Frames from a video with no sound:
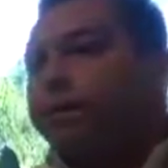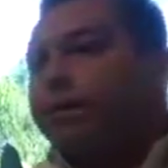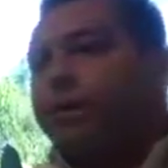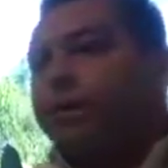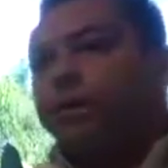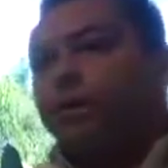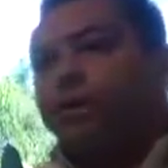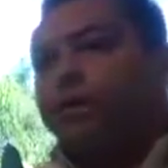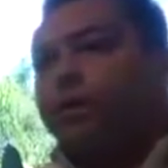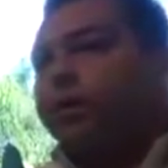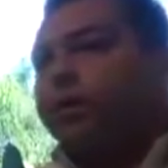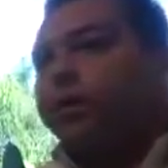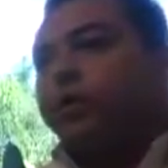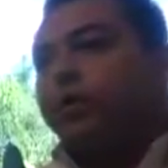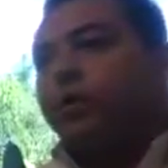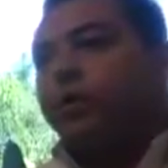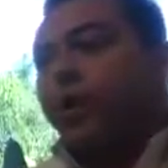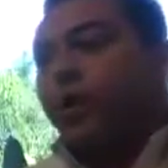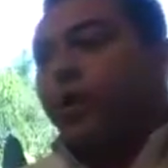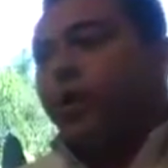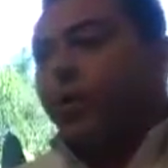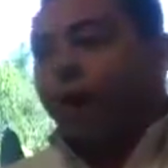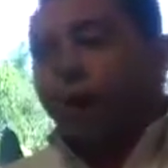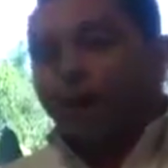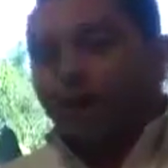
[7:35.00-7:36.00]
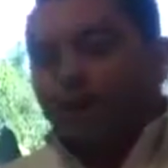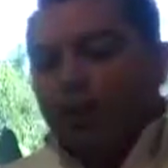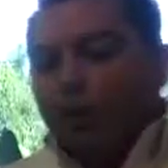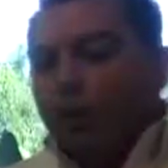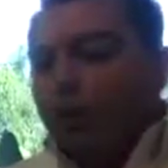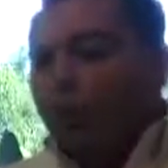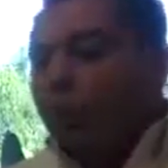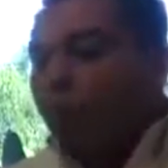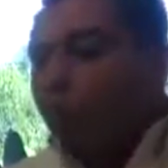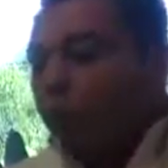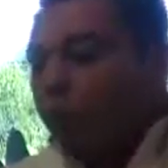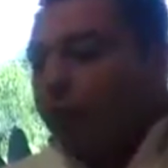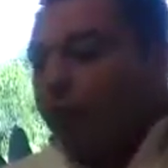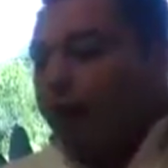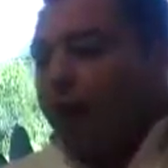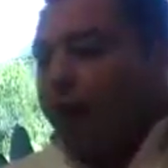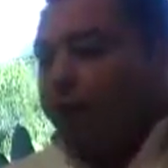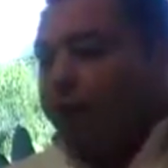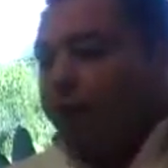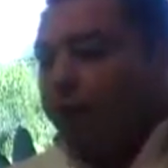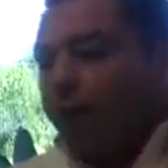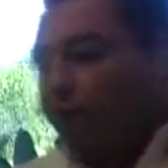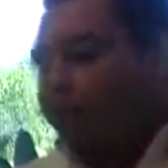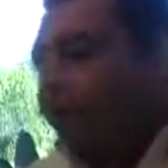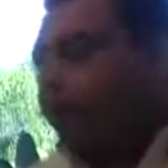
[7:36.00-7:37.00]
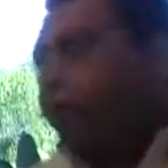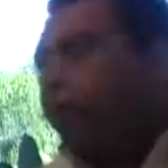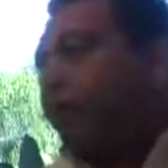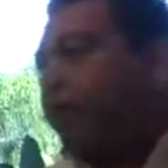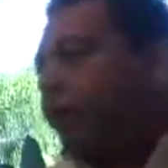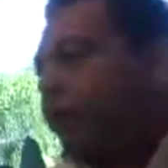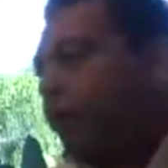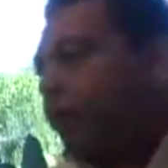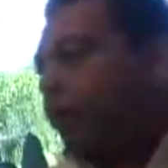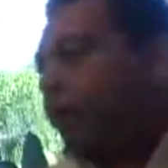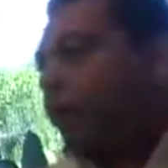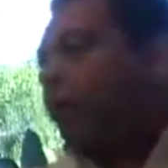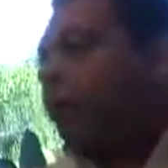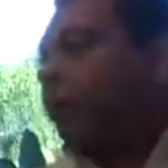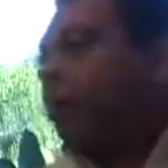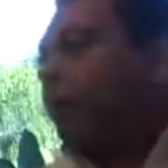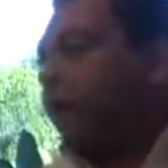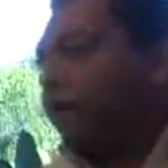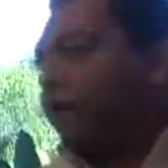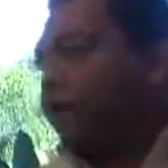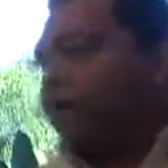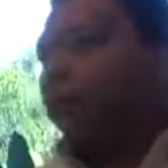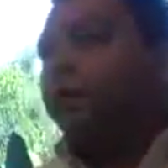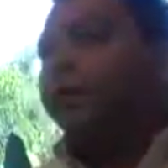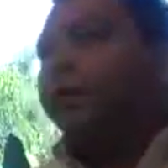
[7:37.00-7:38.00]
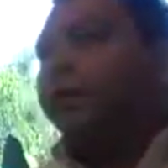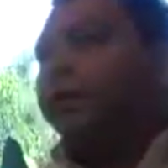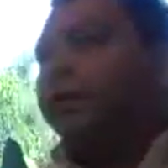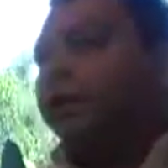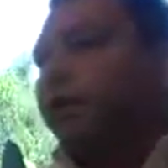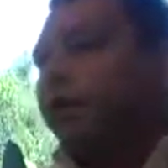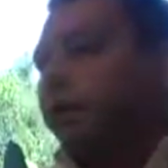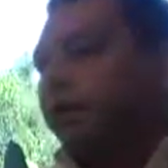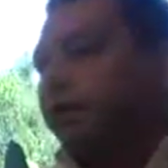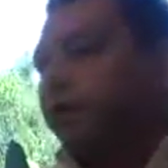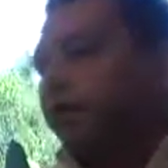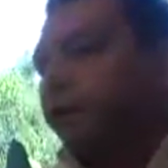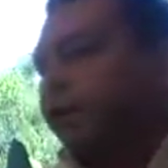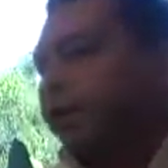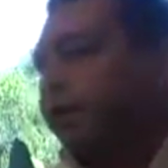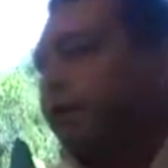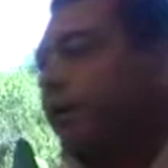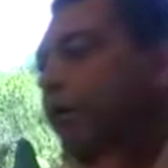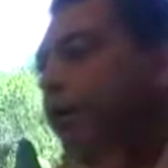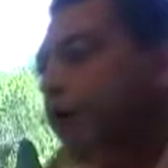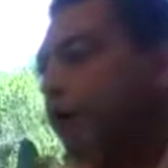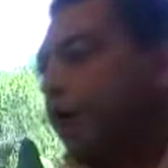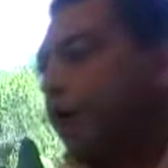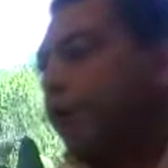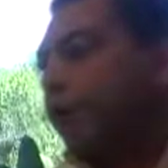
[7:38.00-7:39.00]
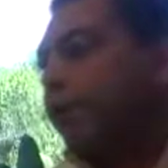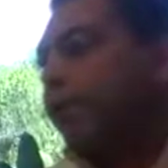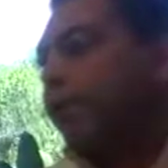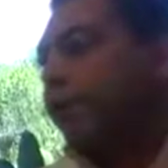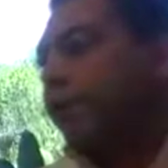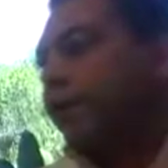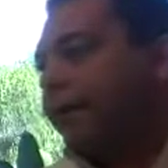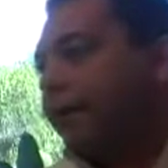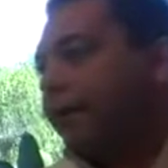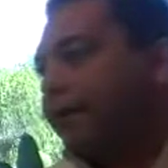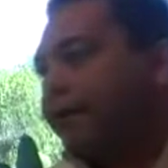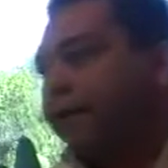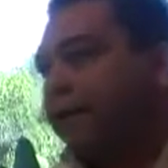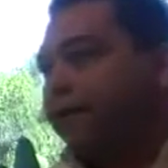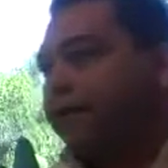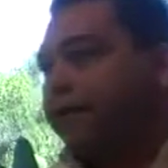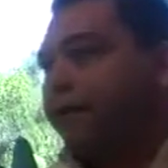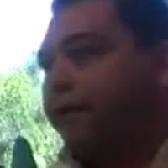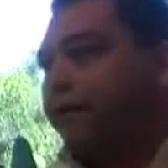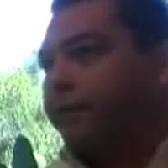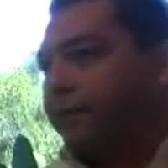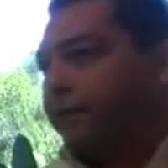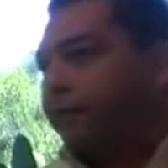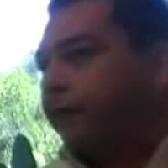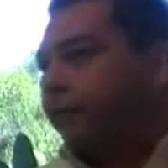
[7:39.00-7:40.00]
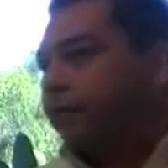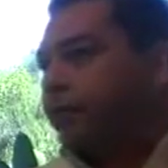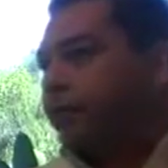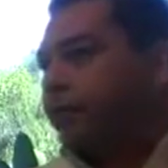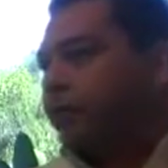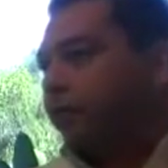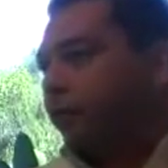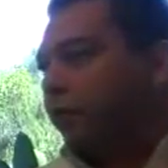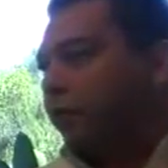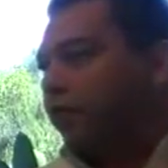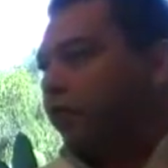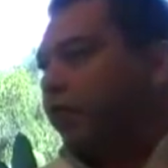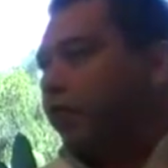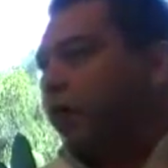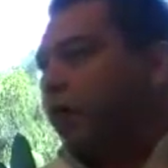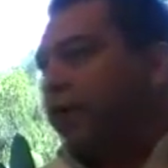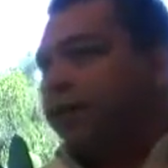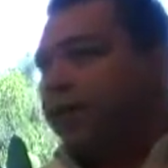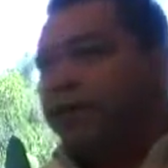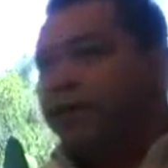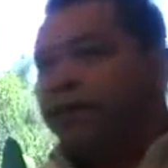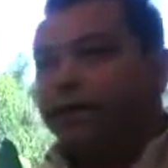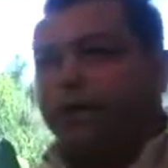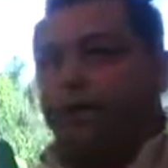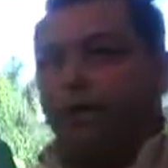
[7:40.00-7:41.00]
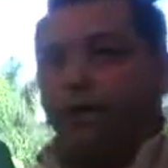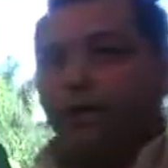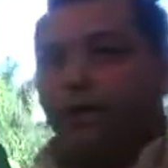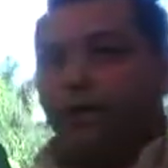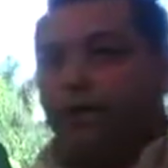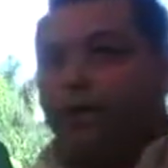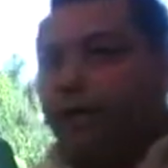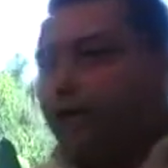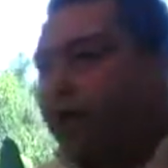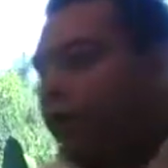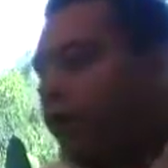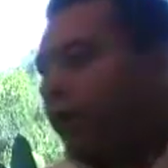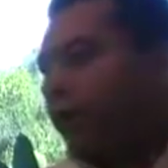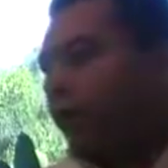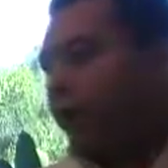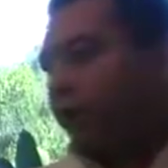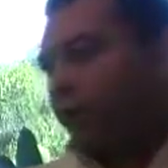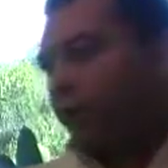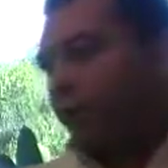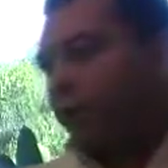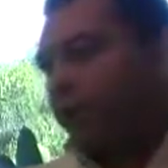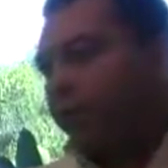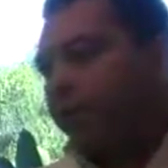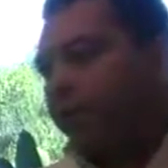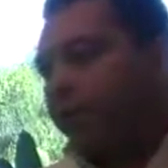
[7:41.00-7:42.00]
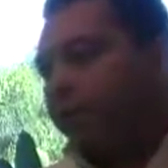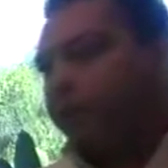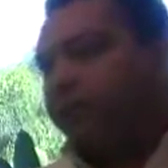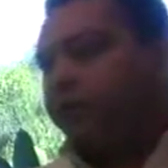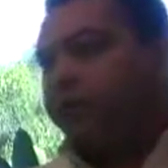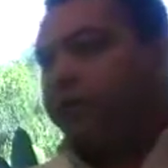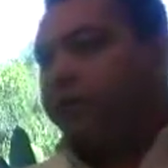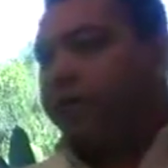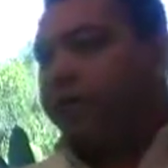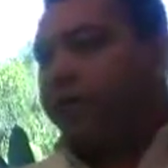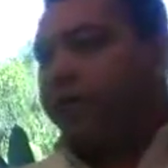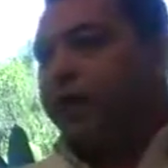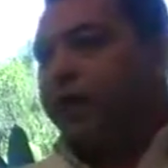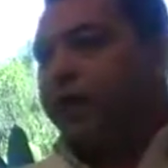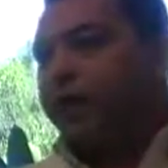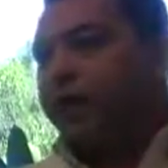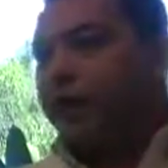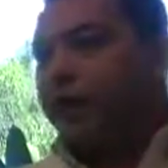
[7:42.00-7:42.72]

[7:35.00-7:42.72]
No, you don't. I mean, we'll have to rerun the numbers. We'll have to rerun an automated system to make sure that none of the parameters have